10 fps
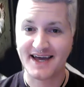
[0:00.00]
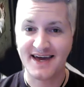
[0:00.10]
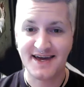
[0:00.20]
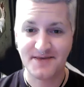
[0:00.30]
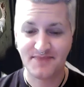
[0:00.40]

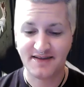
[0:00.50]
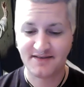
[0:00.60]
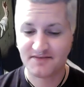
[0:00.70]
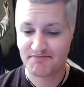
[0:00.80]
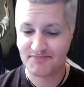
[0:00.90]
Okay,
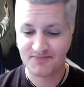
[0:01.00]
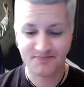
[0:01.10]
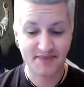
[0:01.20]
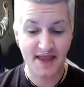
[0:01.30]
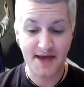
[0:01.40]
that's
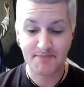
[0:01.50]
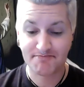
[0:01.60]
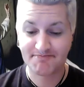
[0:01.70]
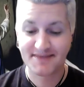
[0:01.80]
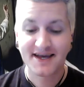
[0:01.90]

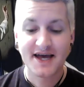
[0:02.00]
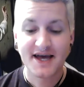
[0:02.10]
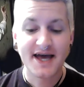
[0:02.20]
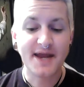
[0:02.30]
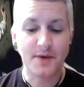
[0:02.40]

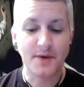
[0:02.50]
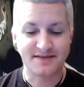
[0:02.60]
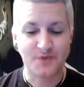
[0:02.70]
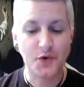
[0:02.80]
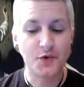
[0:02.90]

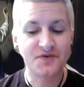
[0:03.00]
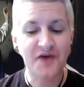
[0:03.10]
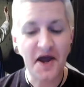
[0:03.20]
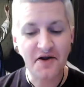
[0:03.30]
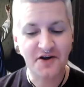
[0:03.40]
anyways, whose
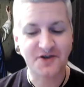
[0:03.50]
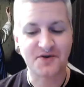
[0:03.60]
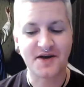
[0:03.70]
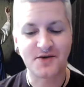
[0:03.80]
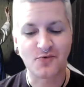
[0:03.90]

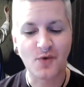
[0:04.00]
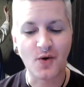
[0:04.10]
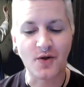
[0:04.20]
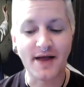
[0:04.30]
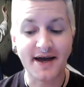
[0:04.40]
character and
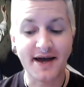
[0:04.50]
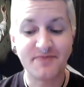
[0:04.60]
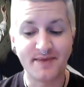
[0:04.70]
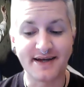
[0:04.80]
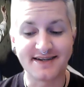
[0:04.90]
role
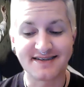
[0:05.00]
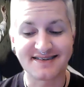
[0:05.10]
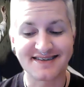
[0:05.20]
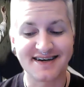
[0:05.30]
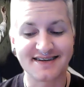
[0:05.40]
have been
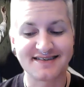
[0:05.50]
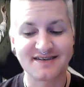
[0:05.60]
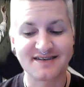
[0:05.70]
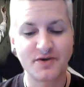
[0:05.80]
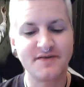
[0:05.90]

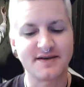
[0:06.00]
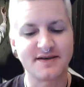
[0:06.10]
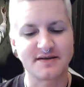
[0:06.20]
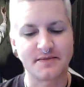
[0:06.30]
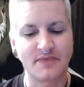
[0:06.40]
discussed
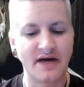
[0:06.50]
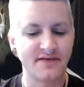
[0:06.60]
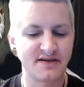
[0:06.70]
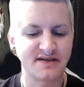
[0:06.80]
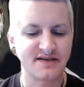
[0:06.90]
previously.
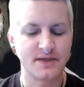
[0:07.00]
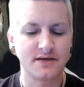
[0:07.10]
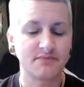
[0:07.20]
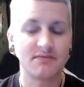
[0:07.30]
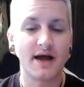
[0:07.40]
Obviously,
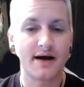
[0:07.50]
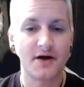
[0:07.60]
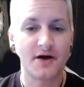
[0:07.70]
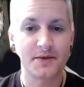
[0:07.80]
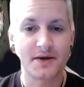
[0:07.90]
we yeah,
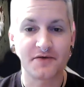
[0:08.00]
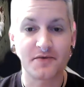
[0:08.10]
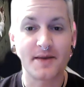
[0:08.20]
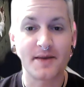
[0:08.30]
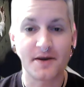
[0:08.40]
already went
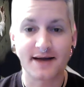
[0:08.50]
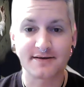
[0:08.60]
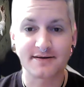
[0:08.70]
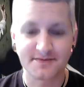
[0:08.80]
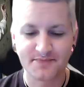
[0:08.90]
over Mary
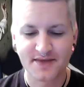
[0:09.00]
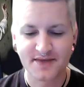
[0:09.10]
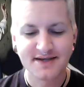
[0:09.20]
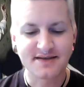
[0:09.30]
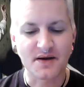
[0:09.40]
Magdalene.
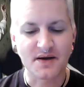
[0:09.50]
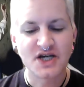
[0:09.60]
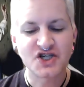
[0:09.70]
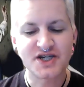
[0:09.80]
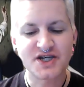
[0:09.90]
So
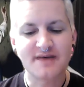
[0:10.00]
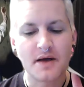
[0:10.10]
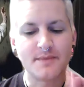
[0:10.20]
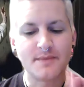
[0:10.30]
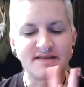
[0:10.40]
she is
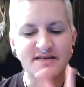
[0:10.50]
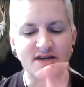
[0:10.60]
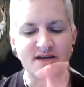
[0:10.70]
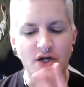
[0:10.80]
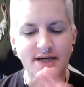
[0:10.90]

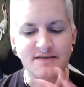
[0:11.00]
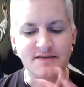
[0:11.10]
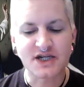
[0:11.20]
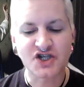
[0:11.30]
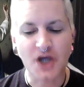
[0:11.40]
mysterious
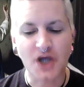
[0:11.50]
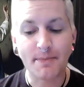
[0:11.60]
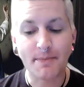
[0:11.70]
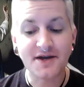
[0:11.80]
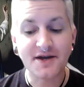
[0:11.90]
because she
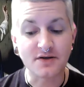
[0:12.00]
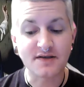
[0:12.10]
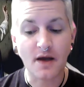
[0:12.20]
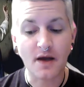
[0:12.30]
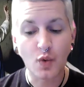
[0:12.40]

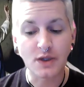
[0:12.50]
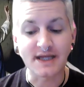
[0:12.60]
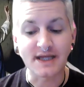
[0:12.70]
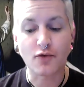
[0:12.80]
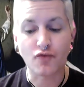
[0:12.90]
appears
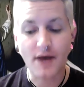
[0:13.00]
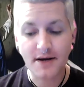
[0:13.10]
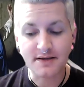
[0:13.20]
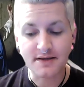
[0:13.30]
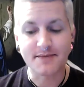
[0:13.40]
only
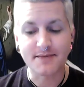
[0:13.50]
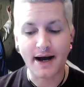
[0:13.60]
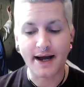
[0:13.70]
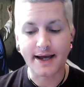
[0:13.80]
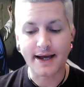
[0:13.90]
rarely
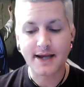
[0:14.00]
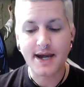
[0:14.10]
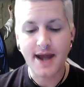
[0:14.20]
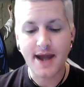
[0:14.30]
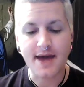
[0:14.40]
by
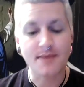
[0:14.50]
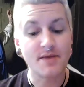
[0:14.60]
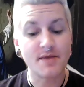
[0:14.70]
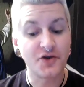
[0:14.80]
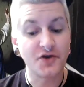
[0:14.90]

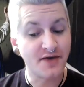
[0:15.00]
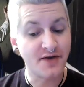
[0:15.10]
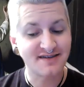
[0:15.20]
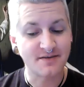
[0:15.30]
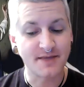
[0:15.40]
name in the New
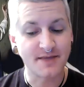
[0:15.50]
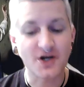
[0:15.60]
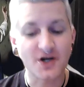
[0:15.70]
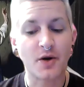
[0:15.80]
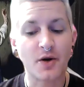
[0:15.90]
Testament.
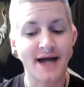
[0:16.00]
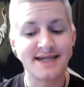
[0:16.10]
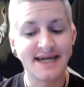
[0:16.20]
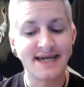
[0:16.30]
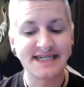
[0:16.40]
Now her
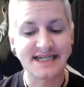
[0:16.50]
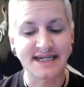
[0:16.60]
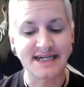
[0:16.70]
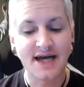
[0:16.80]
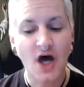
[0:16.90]

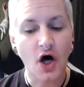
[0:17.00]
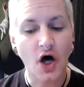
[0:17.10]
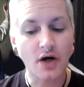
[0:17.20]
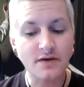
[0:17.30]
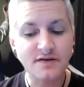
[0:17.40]
identity
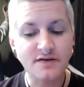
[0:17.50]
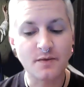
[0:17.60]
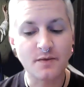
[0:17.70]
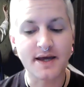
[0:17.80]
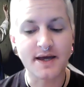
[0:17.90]

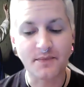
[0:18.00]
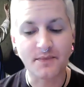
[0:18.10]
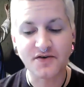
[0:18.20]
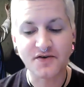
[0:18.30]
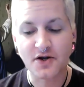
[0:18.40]
also being
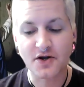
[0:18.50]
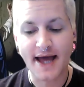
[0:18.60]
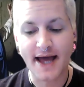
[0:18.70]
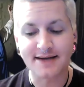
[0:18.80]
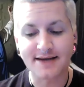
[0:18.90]
obscured
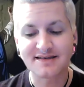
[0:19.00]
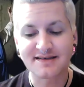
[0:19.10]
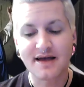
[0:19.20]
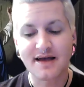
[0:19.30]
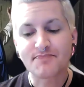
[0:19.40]

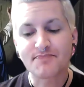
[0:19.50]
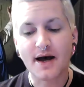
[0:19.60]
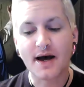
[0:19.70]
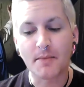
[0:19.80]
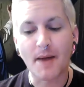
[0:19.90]
as
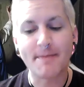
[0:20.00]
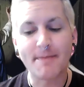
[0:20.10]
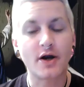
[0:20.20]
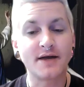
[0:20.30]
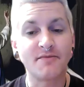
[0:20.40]
um,
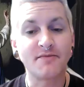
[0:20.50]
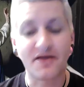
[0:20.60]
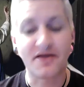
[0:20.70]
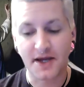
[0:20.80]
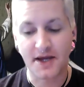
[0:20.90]
Mary of
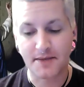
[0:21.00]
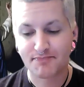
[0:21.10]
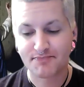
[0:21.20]
Bethany.